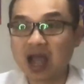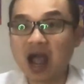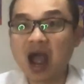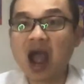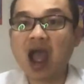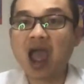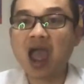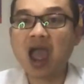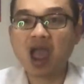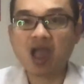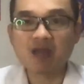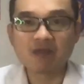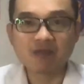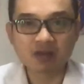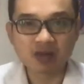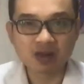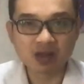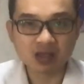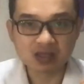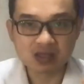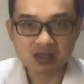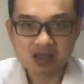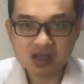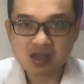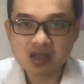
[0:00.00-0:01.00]
I haven't
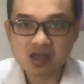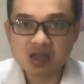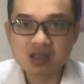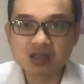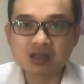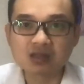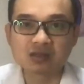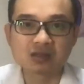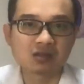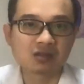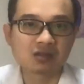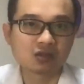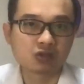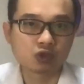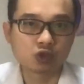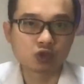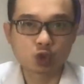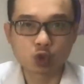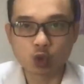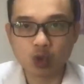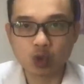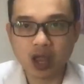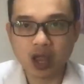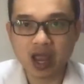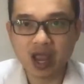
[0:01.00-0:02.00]
attended
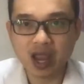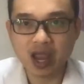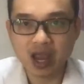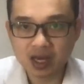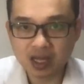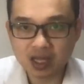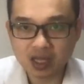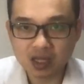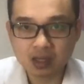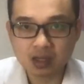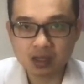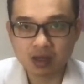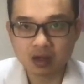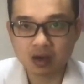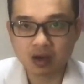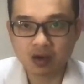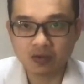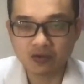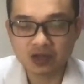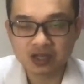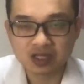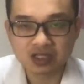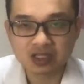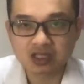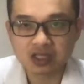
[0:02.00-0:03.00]
to any
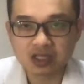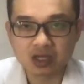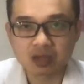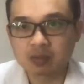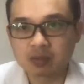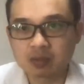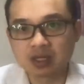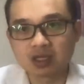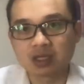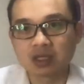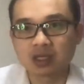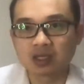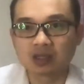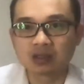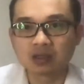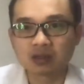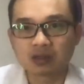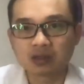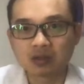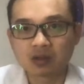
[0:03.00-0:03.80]
of his seminar yet.